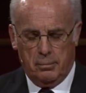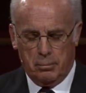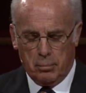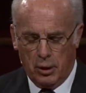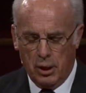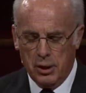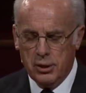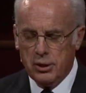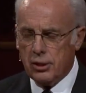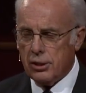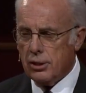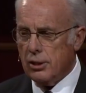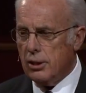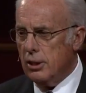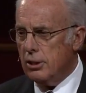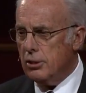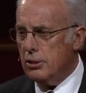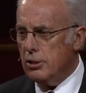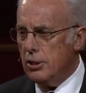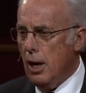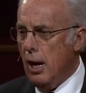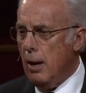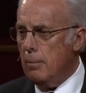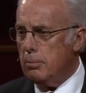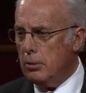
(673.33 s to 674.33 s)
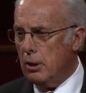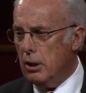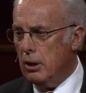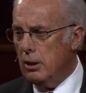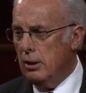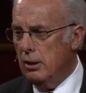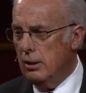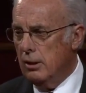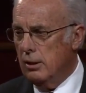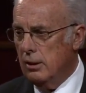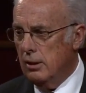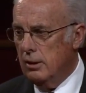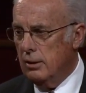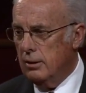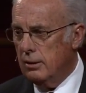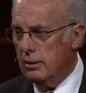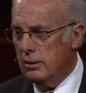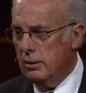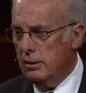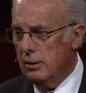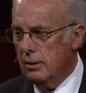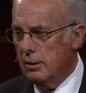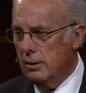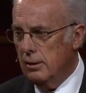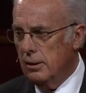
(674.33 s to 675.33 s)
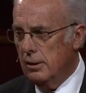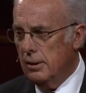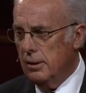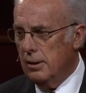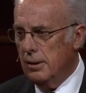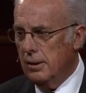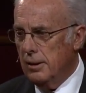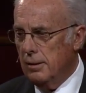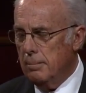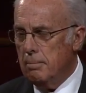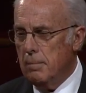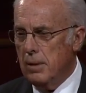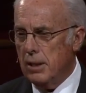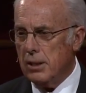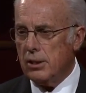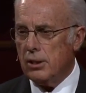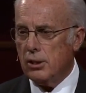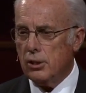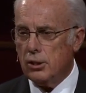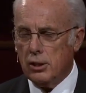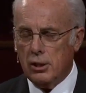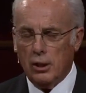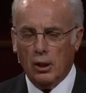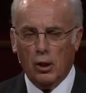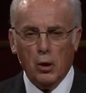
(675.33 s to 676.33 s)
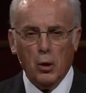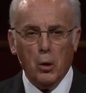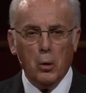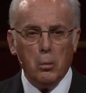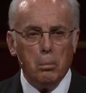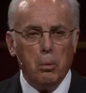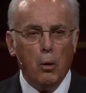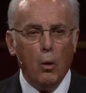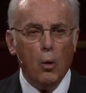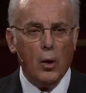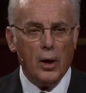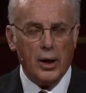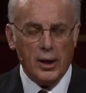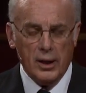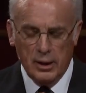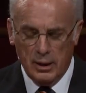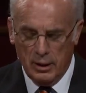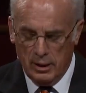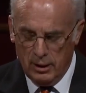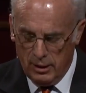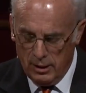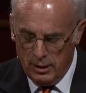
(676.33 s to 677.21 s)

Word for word: preaches this chapter misses the whole point